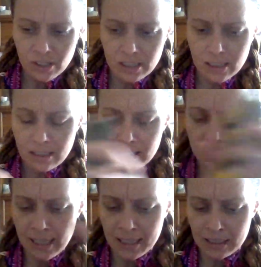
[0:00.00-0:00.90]
this, and they
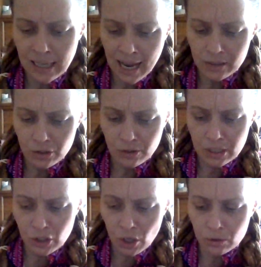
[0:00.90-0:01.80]
decided not to. They
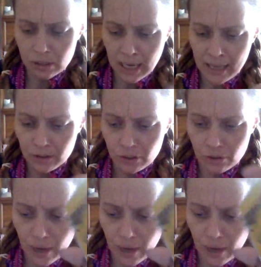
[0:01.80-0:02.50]
chose not to.